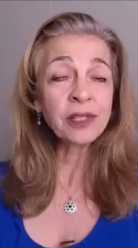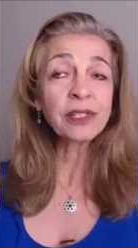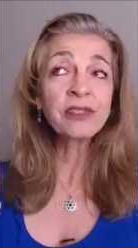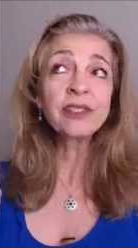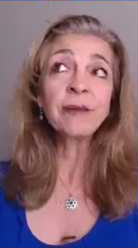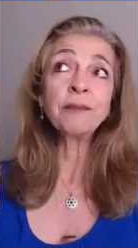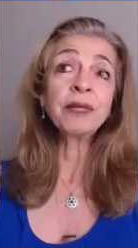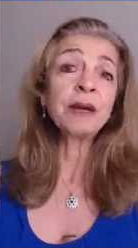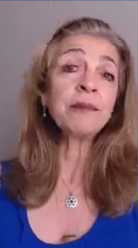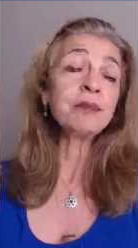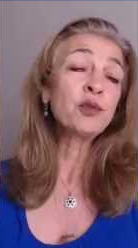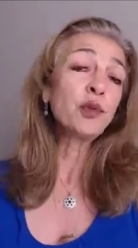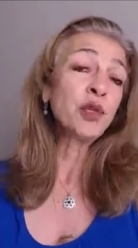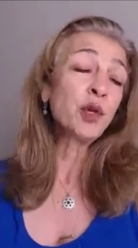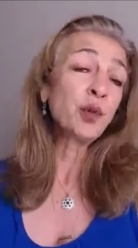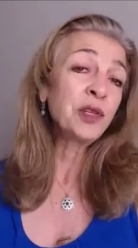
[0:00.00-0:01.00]
And sometimes
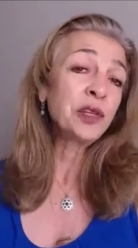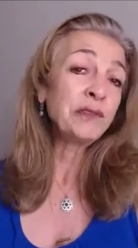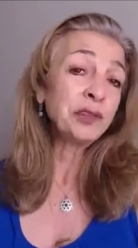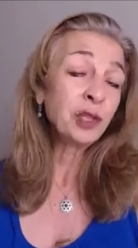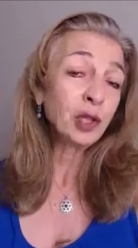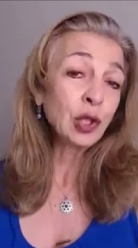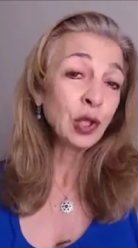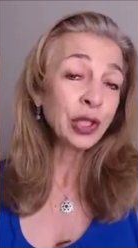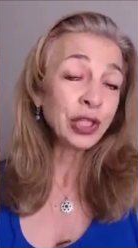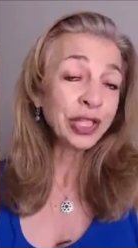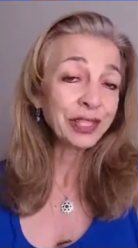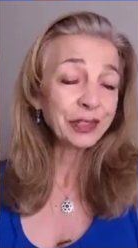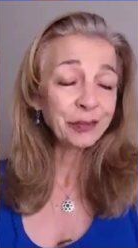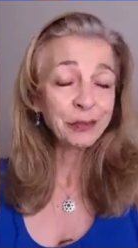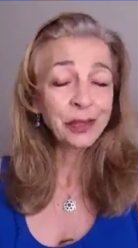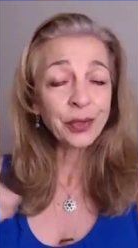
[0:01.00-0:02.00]
we don't even look in
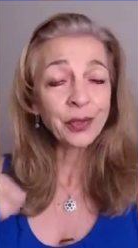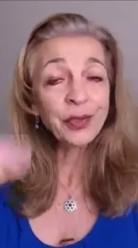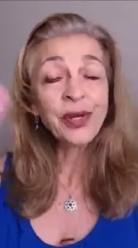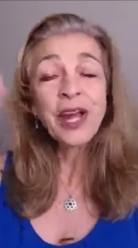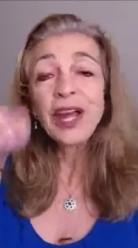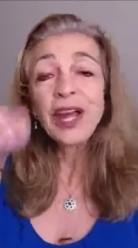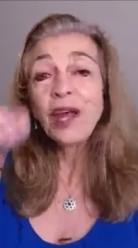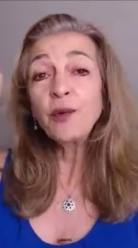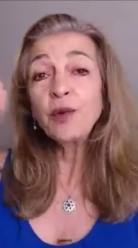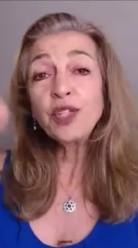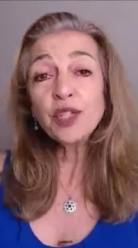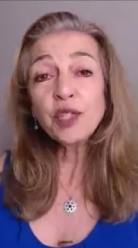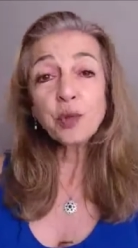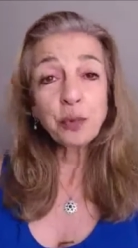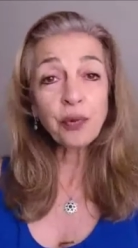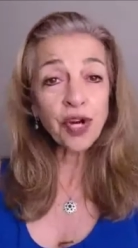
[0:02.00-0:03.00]
the mirror and we
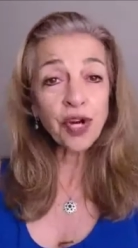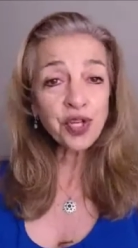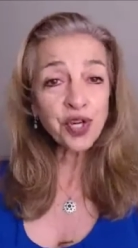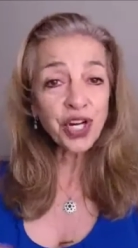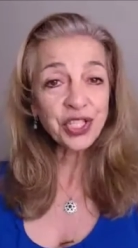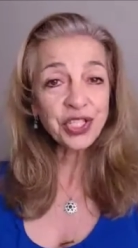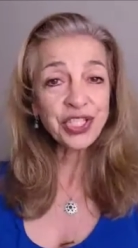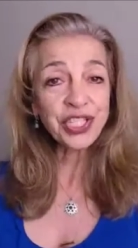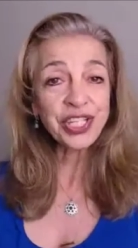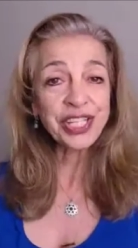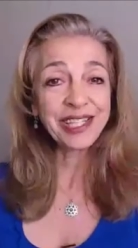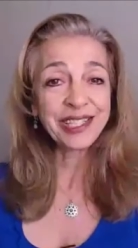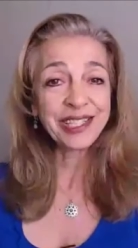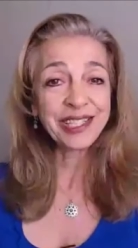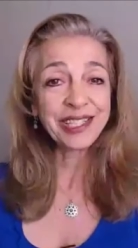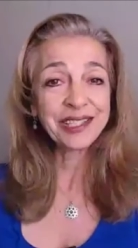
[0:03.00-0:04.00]
just brush our teeth,
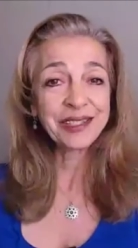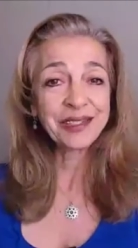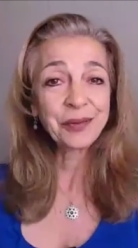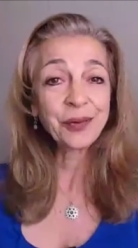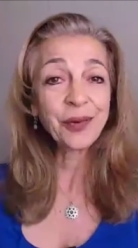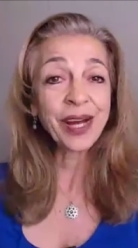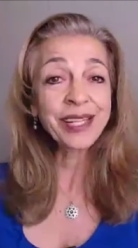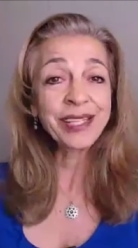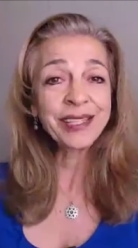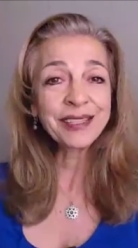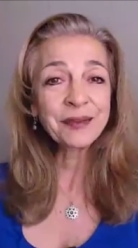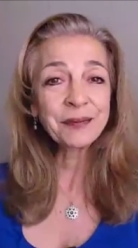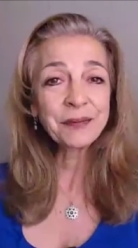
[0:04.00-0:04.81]
right?